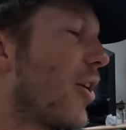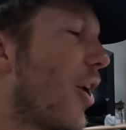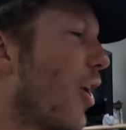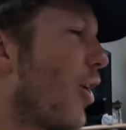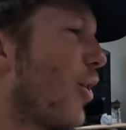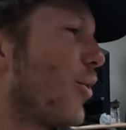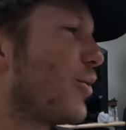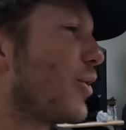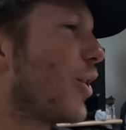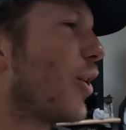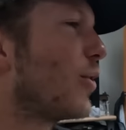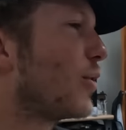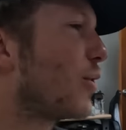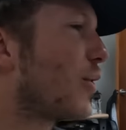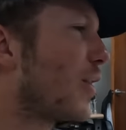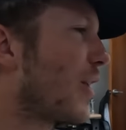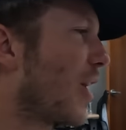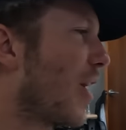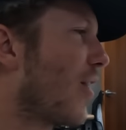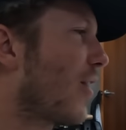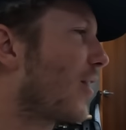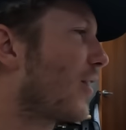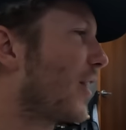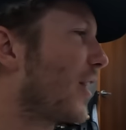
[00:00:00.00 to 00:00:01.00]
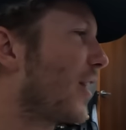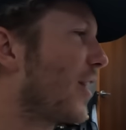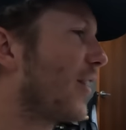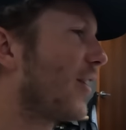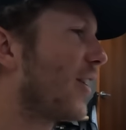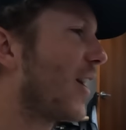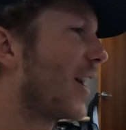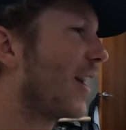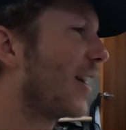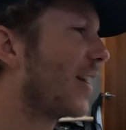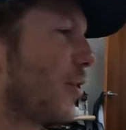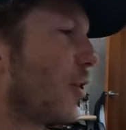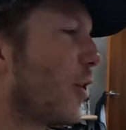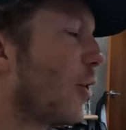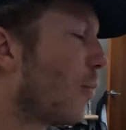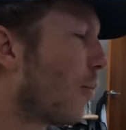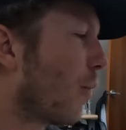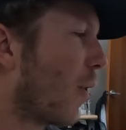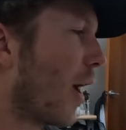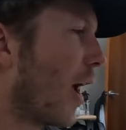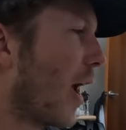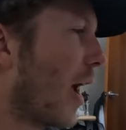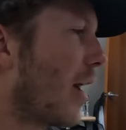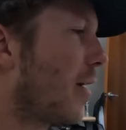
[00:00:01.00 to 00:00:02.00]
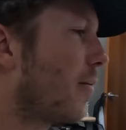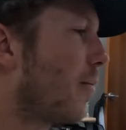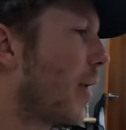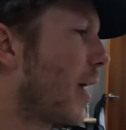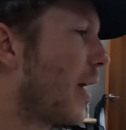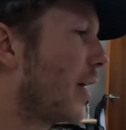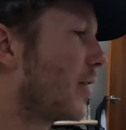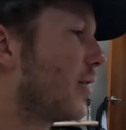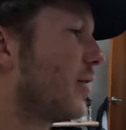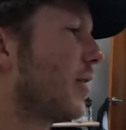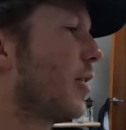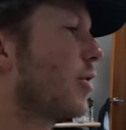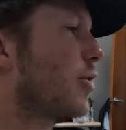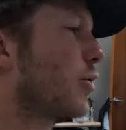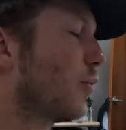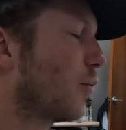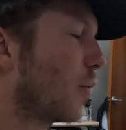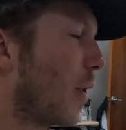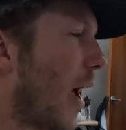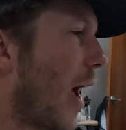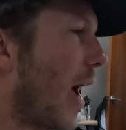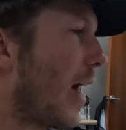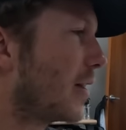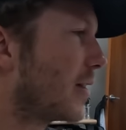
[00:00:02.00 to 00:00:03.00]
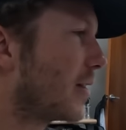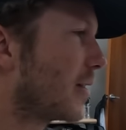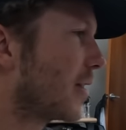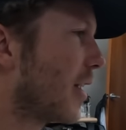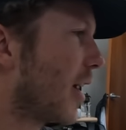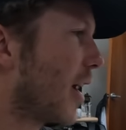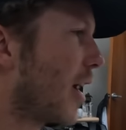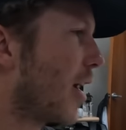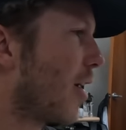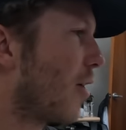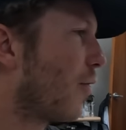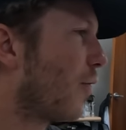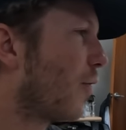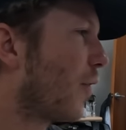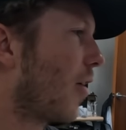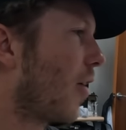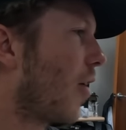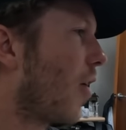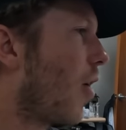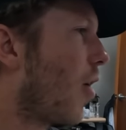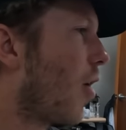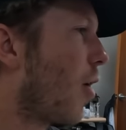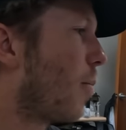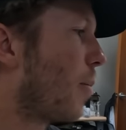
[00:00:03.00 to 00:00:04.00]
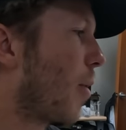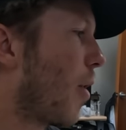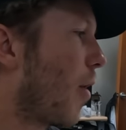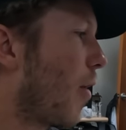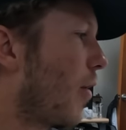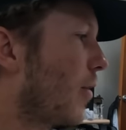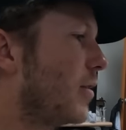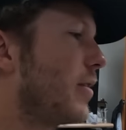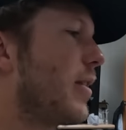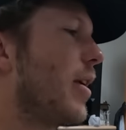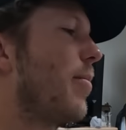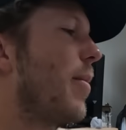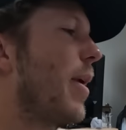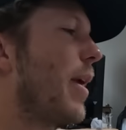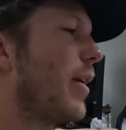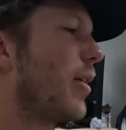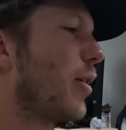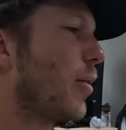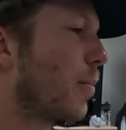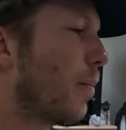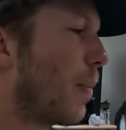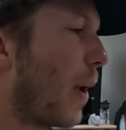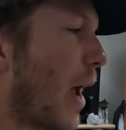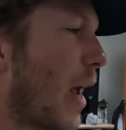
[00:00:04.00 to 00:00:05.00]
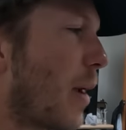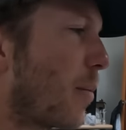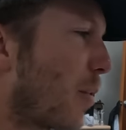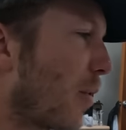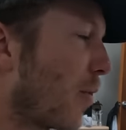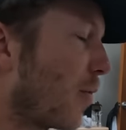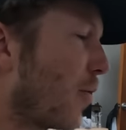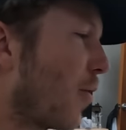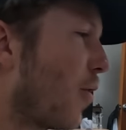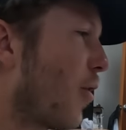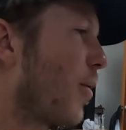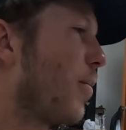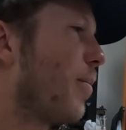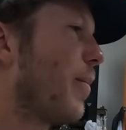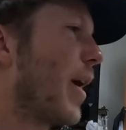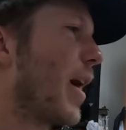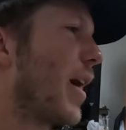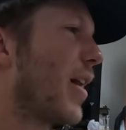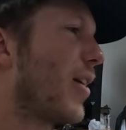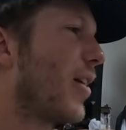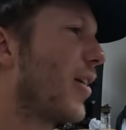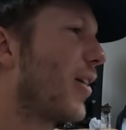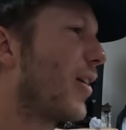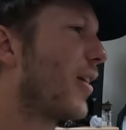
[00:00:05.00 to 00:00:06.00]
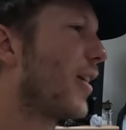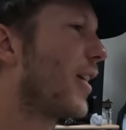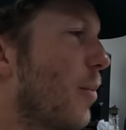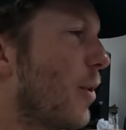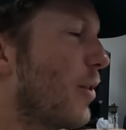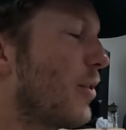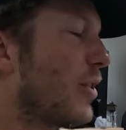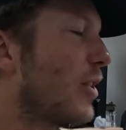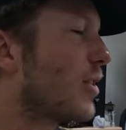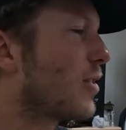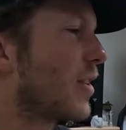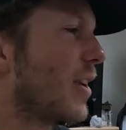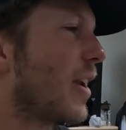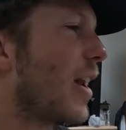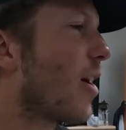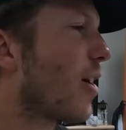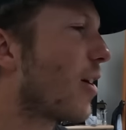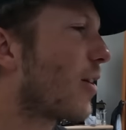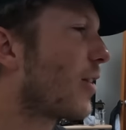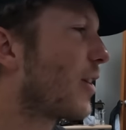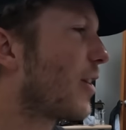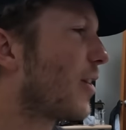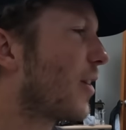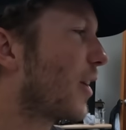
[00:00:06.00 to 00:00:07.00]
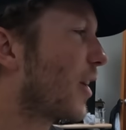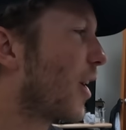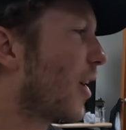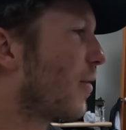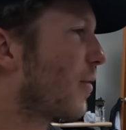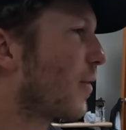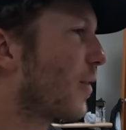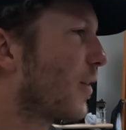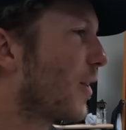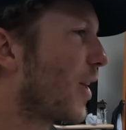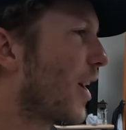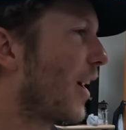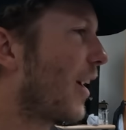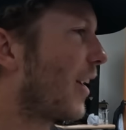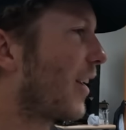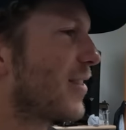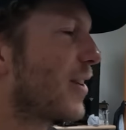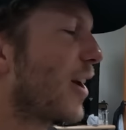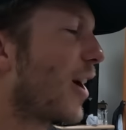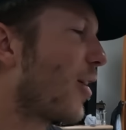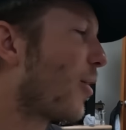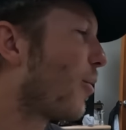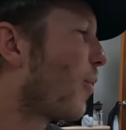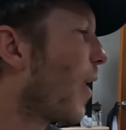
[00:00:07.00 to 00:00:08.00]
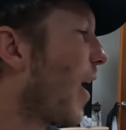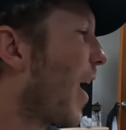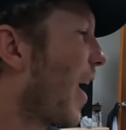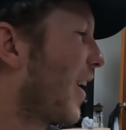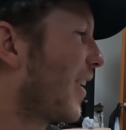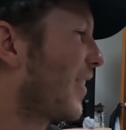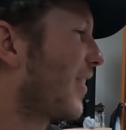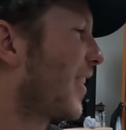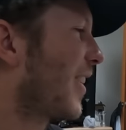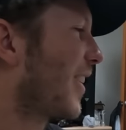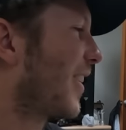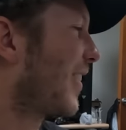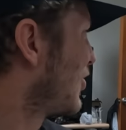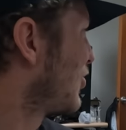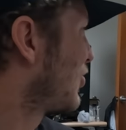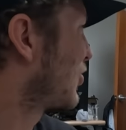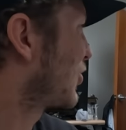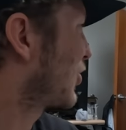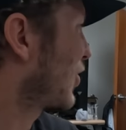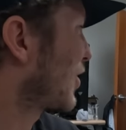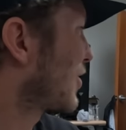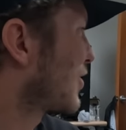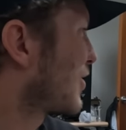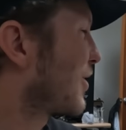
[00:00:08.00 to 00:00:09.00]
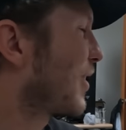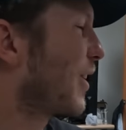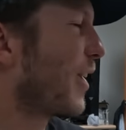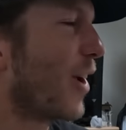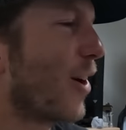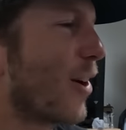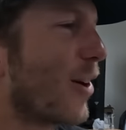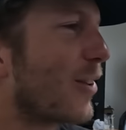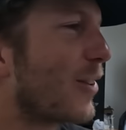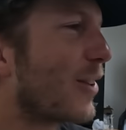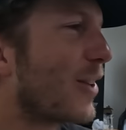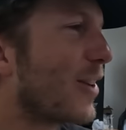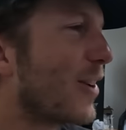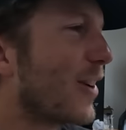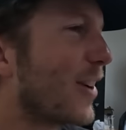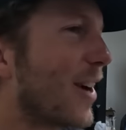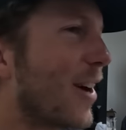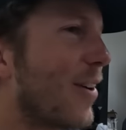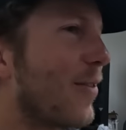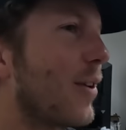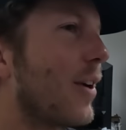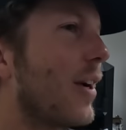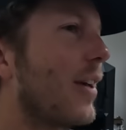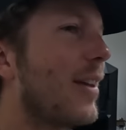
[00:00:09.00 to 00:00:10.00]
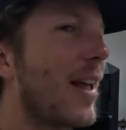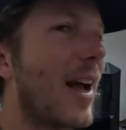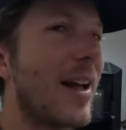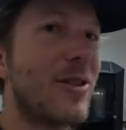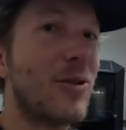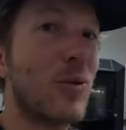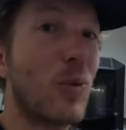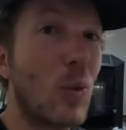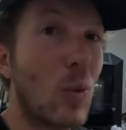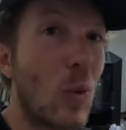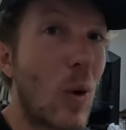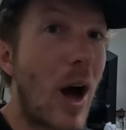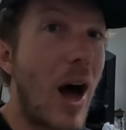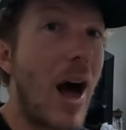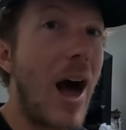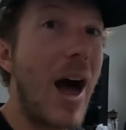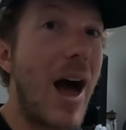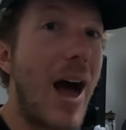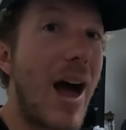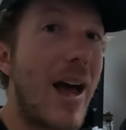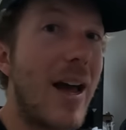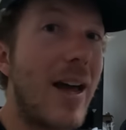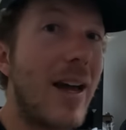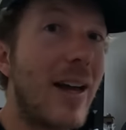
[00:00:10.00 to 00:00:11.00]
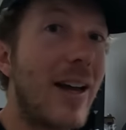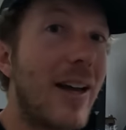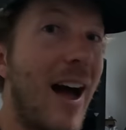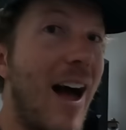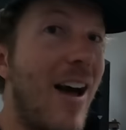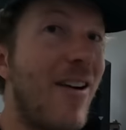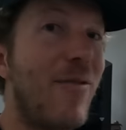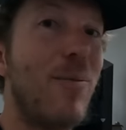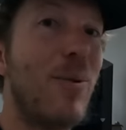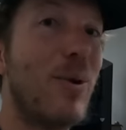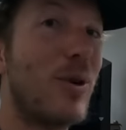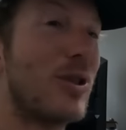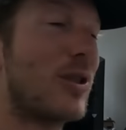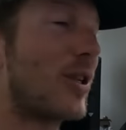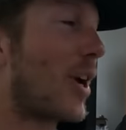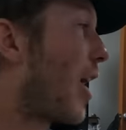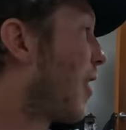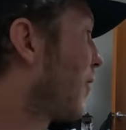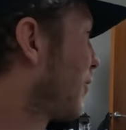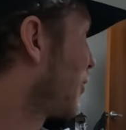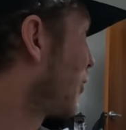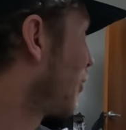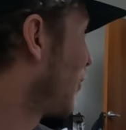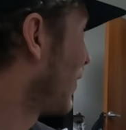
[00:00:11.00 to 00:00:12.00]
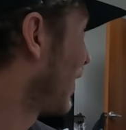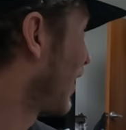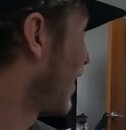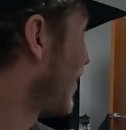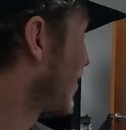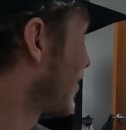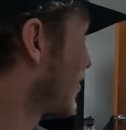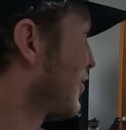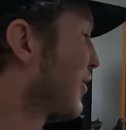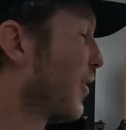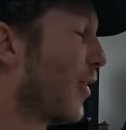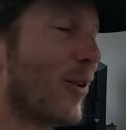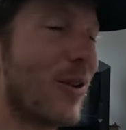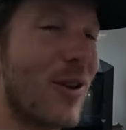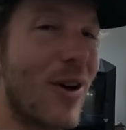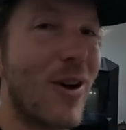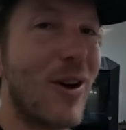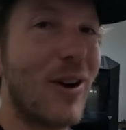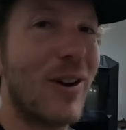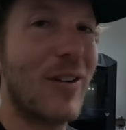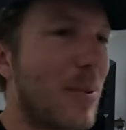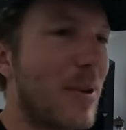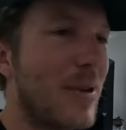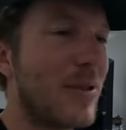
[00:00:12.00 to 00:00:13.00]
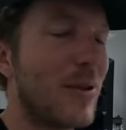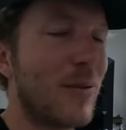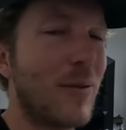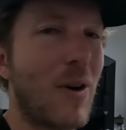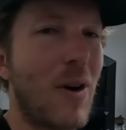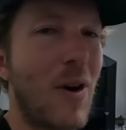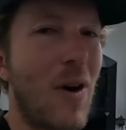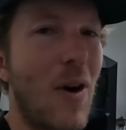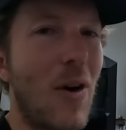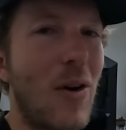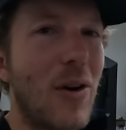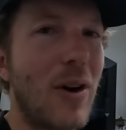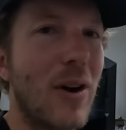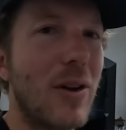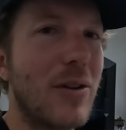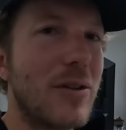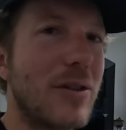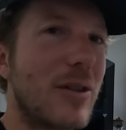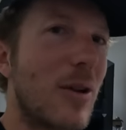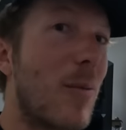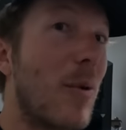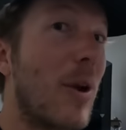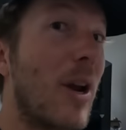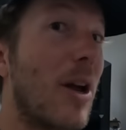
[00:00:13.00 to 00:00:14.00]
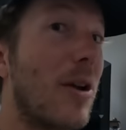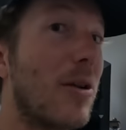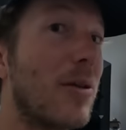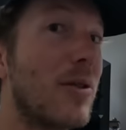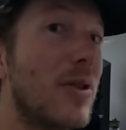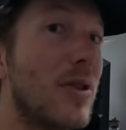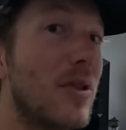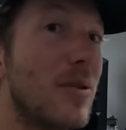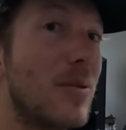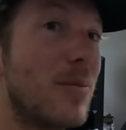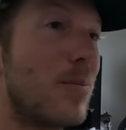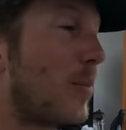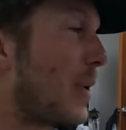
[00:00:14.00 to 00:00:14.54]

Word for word: no, don't do the air cleaner. Like your brand makes such rad stuff, all parts that make your bike perform better, but just an air cleaner cover, like it's kind of whack. Like it's just an air cleaner cover. And that's why I pushed off doing it yeah. so long. Piece of art on someone else's